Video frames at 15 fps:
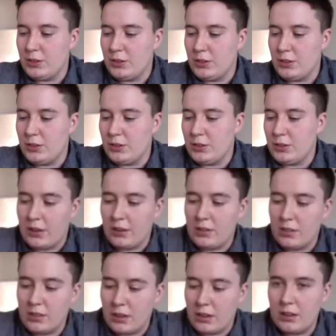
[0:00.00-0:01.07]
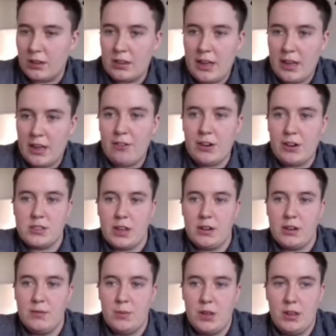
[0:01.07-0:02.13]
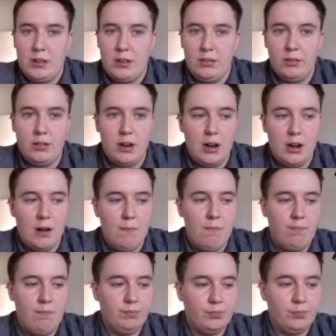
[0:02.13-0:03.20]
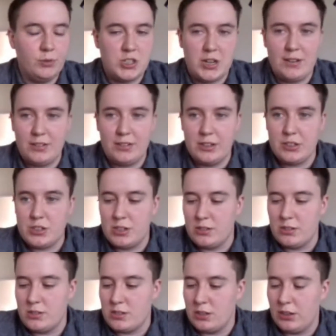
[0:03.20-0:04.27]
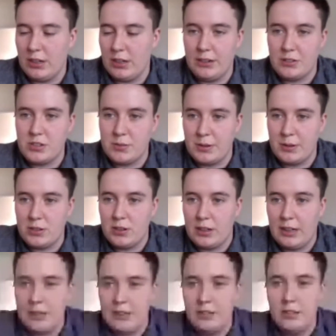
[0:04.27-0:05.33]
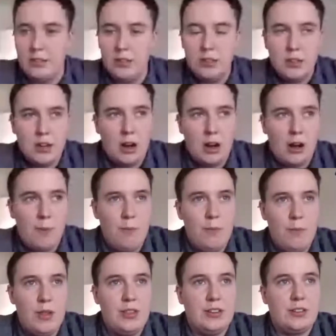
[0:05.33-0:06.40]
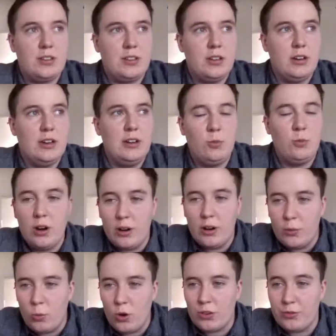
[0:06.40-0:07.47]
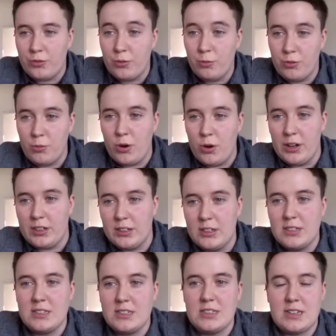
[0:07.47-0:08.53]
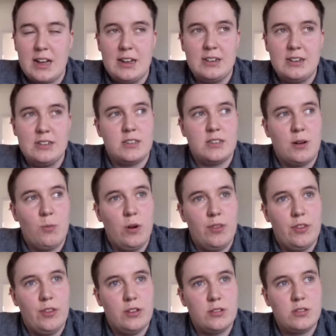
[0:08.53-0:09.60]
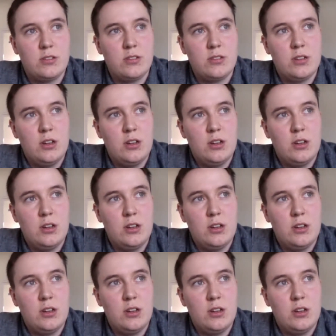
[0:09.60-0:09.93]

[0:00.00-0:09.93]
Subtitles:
something that Kerry sent me, which I haven't had a chance to look at. I was just about to look at it. But this, from what I can understand, it's someone that's